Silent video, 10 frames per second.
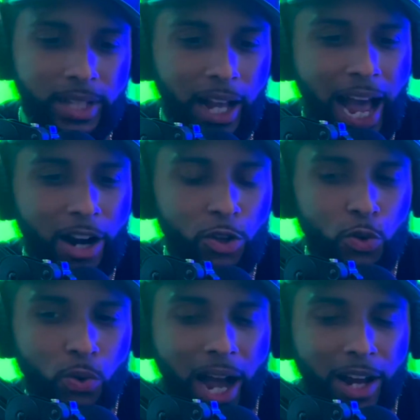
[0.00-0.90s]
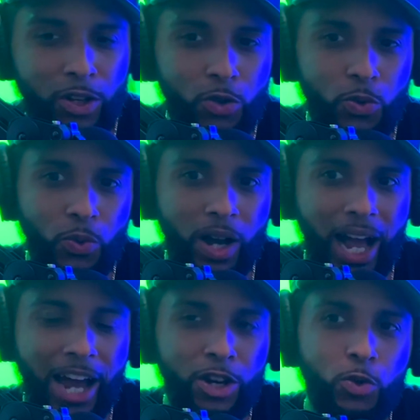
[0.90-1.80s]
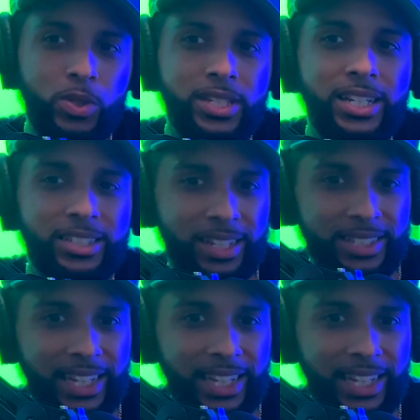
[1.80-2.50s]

Like, how do you teach this?